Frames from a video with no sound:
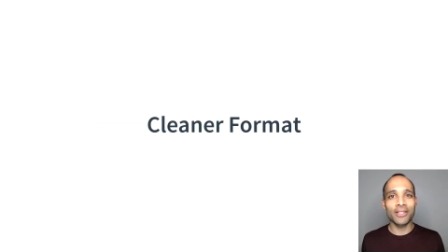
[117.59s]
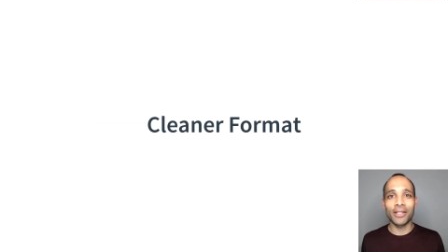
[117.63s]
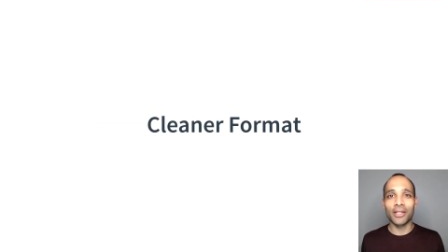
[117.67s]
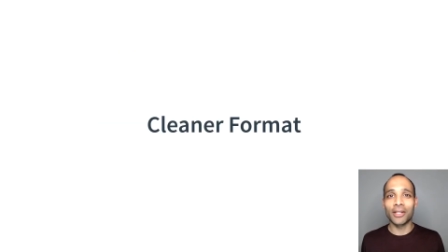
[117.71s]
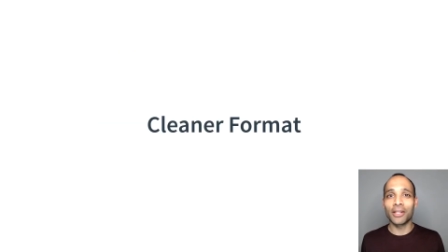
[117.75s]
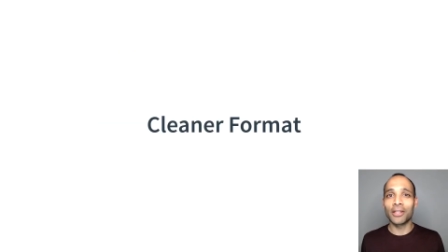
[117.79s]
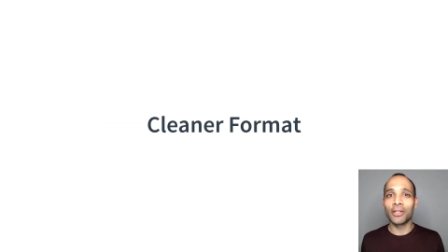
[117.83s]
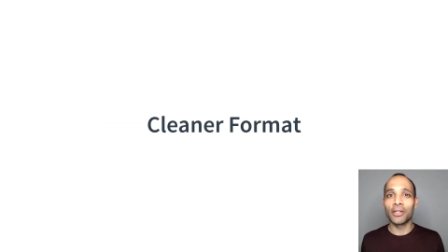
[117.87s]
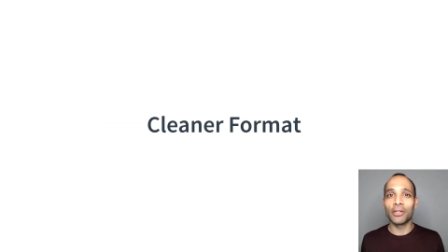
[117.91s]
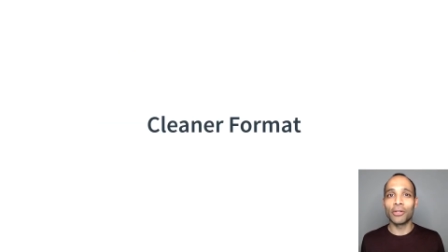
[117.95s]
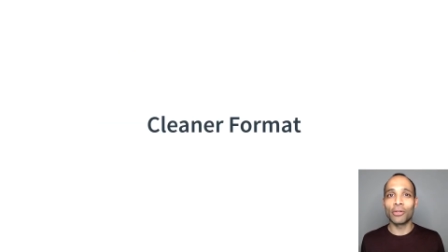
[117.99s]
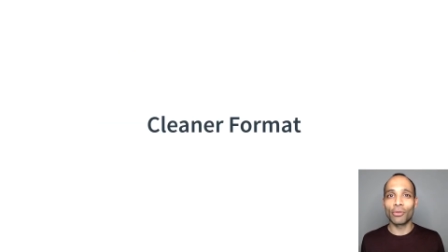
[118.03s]
a
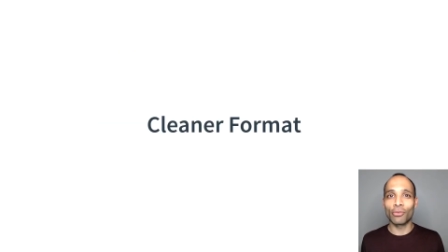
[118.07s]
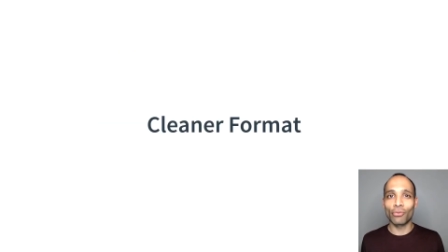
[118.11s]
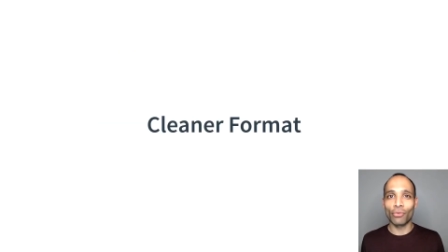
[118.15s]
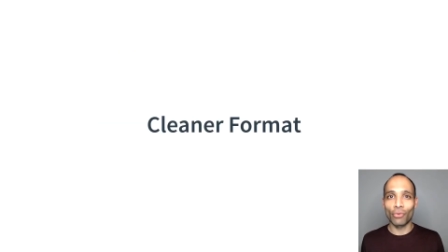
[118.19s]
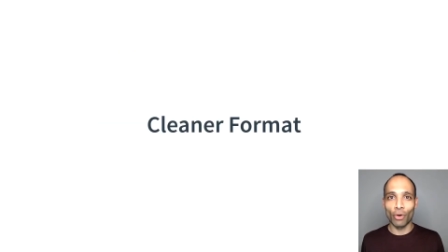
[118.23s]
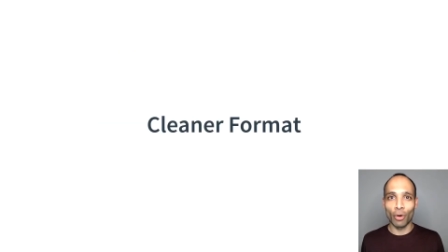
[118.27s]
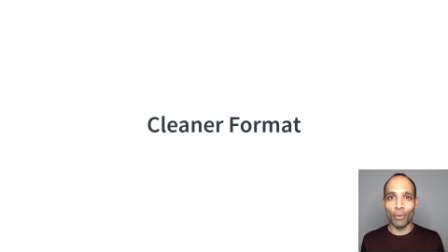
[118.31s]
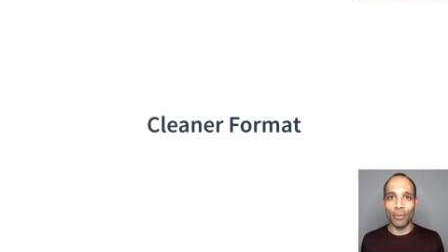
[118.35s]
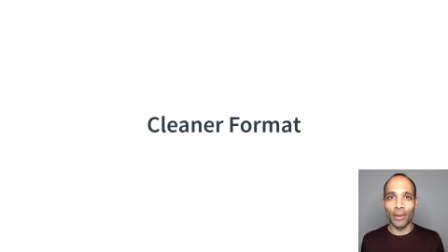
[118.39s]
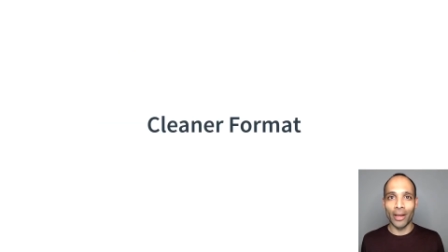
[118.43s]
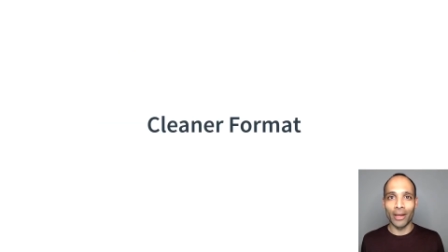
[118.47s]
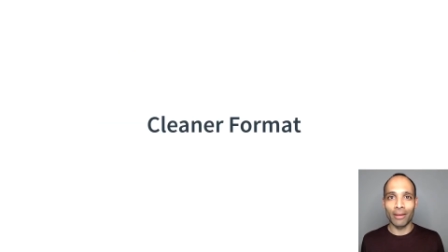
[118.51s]
cleaner
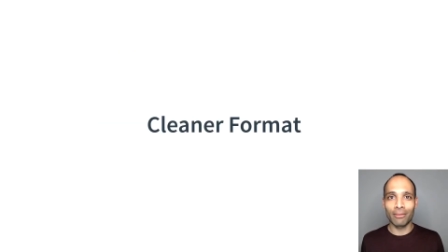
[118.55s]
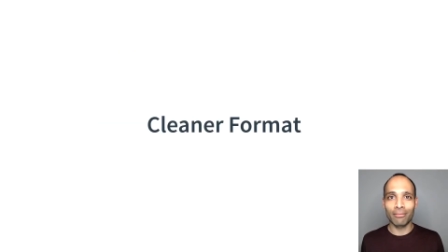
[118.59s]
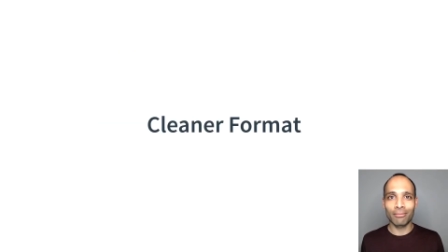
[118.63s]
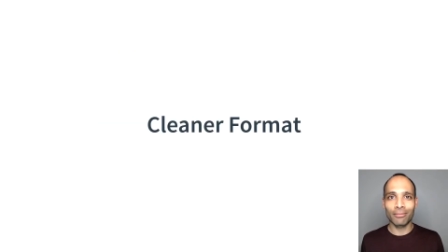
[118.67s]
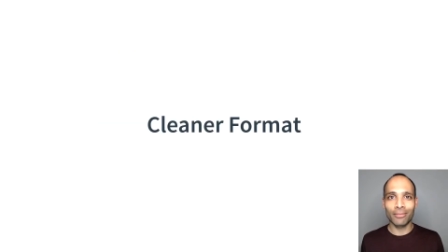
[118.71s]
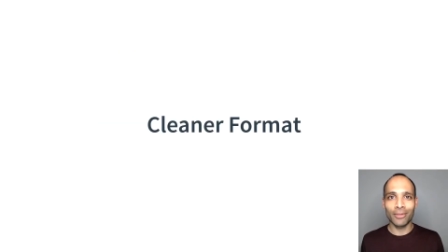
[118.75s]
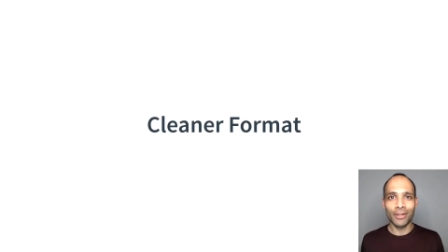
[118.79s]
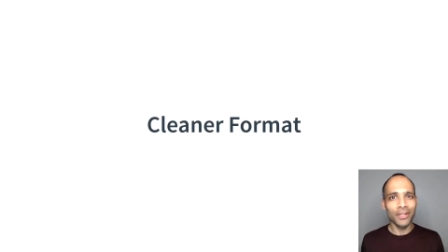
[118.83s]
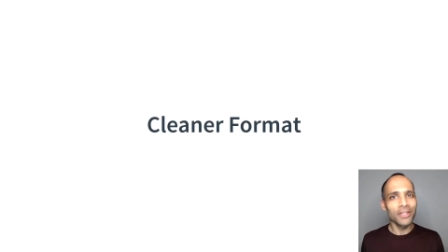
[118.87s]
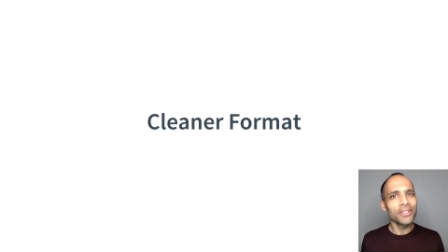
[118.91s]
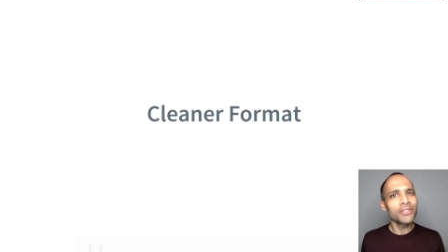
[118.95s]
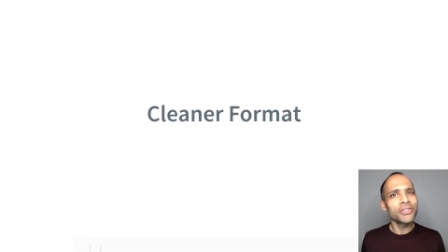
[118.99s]
format.
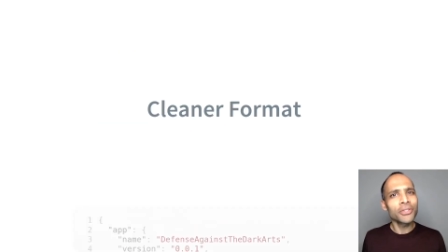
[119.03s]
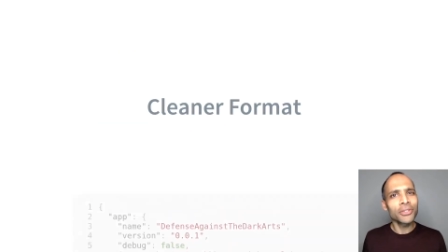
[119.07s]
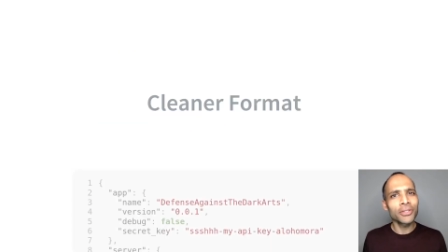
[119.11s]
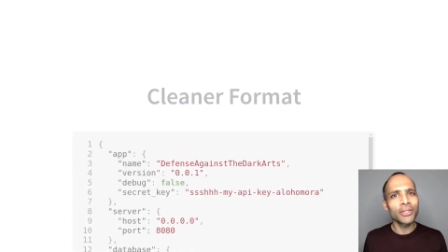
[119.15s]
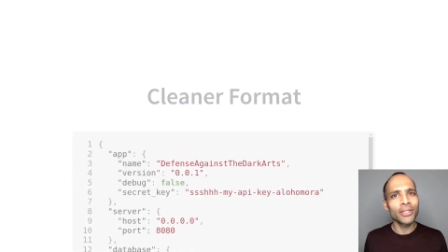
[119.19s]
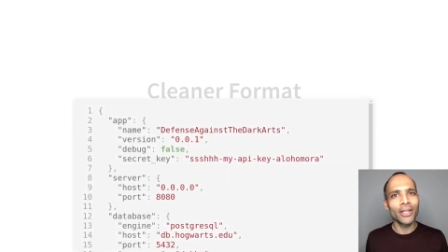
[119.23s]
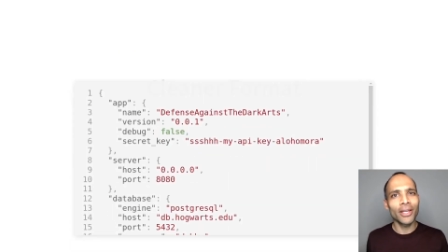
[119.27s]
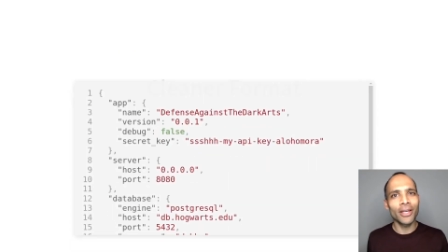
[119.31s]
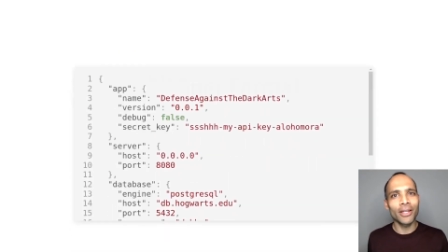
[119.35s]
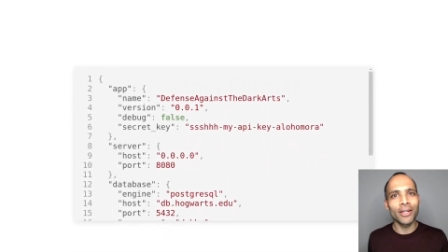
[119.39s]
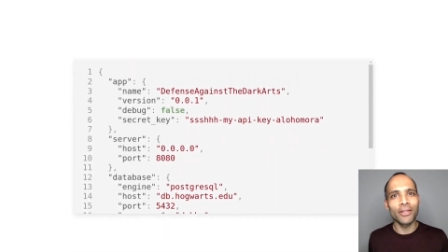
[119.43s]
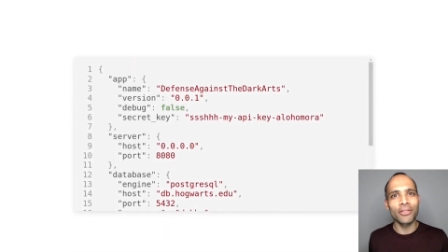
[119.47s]
Let's look
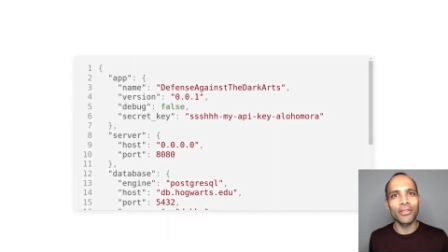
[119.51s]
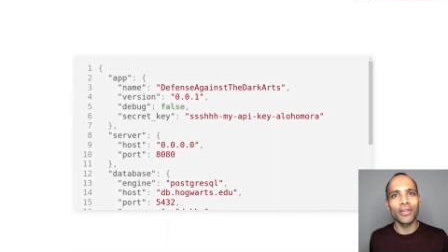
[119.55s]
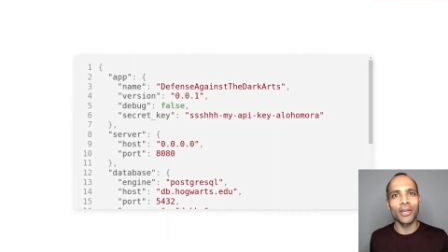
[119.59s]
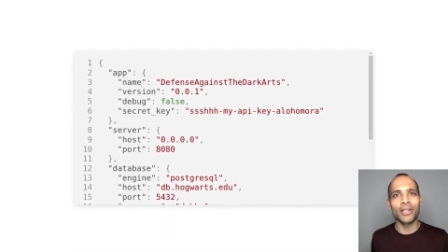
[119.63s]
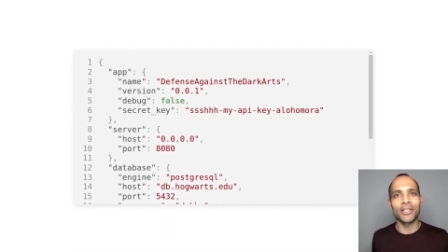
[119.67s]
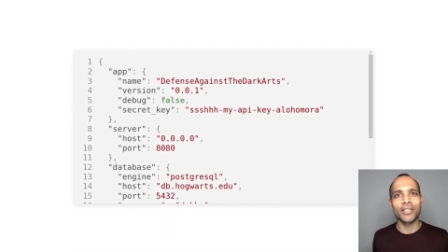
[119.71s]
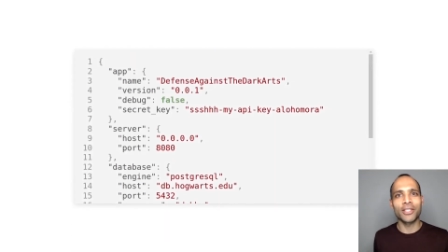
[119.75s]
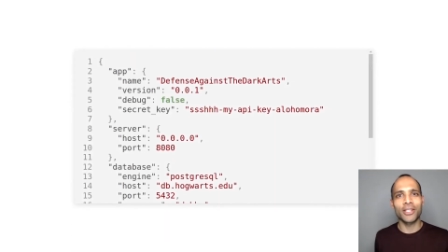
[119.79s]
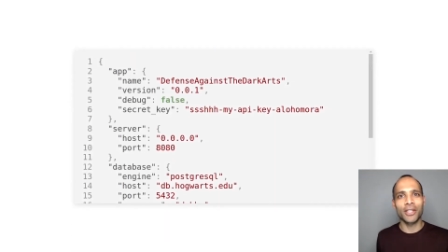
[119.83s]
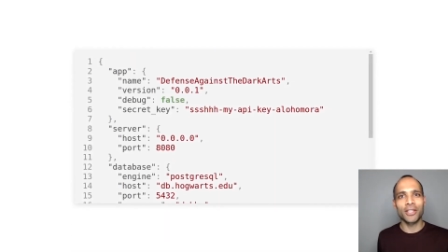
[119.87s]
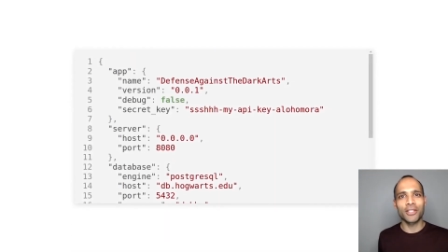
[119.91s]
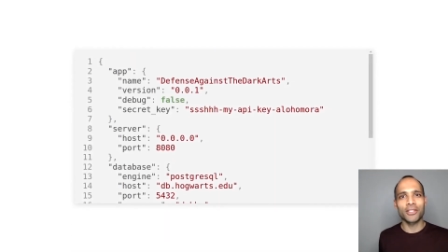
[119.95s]
again at
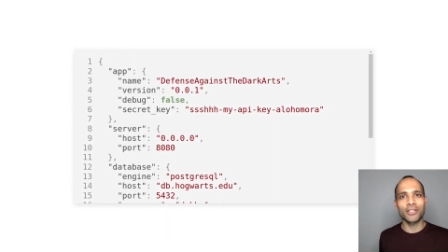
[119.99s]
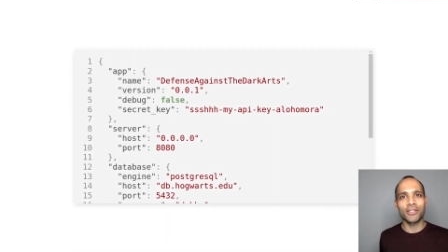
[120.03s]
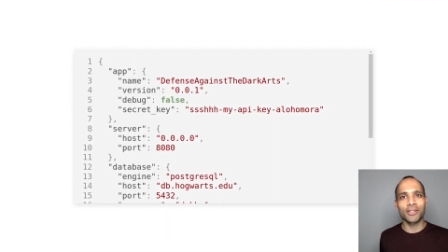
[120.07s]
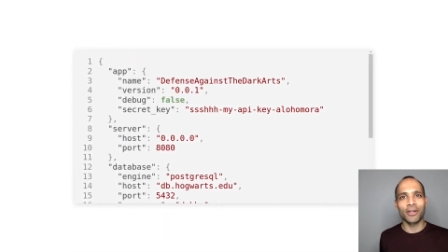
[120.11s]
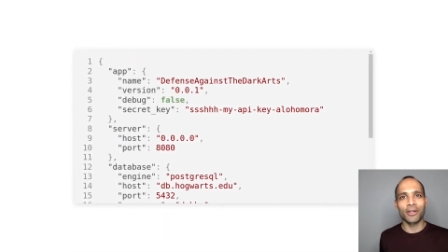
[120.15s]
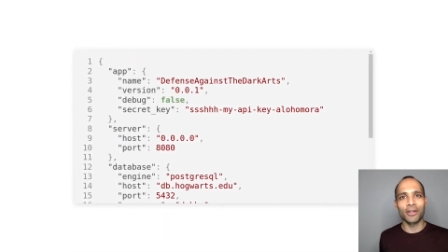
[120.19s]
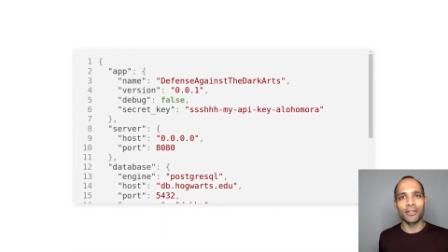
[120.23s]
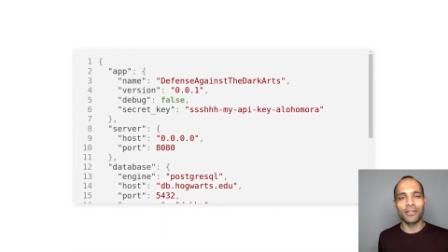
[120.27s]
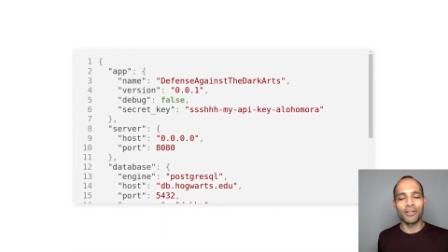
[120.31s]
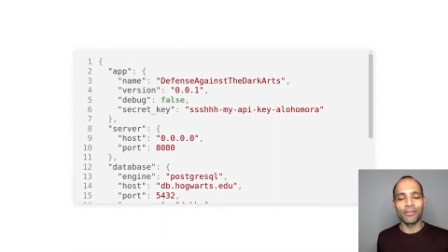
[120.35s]
that JSON